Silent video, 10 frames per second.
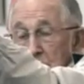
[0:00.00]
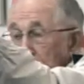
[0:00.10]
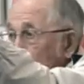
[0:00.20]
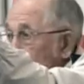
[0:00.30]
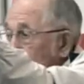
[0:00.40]

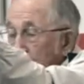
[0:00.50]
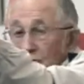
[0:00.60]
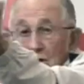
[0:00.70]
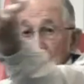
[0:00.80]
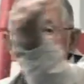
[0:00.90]
the reef
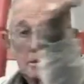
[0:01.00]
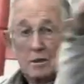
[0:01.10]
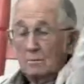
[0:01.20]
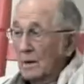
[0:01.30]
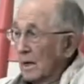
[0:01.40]
and
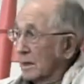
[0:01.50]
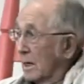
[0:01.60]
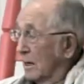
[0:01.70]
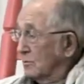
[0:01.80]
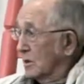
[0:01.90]
come back
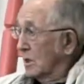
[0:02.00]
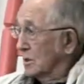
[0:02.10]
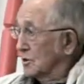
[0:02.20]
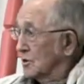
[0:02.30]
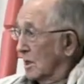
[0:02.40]
out and get
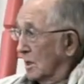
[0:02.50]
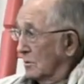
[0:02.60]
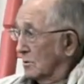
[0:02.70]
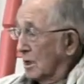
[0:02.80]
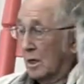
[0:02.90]
the
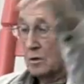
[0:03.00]
sound. They had